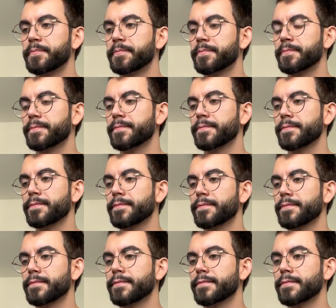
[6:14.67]

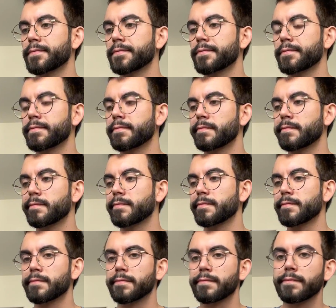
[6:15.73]

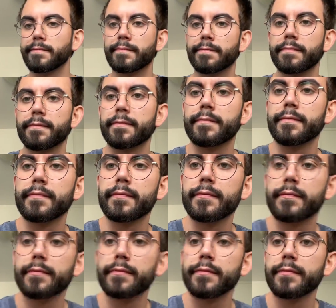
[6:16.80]

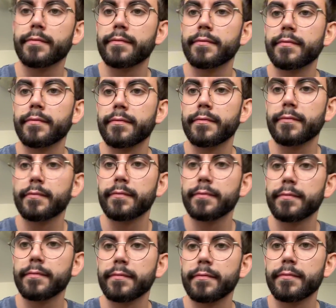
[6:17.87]

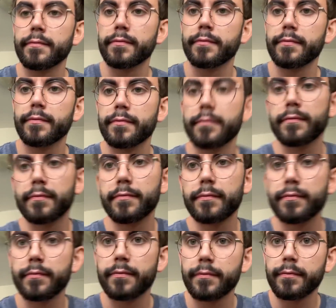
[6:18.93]

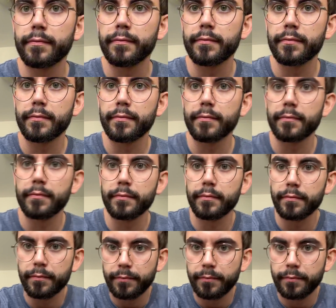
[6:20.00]
Nobody speaks.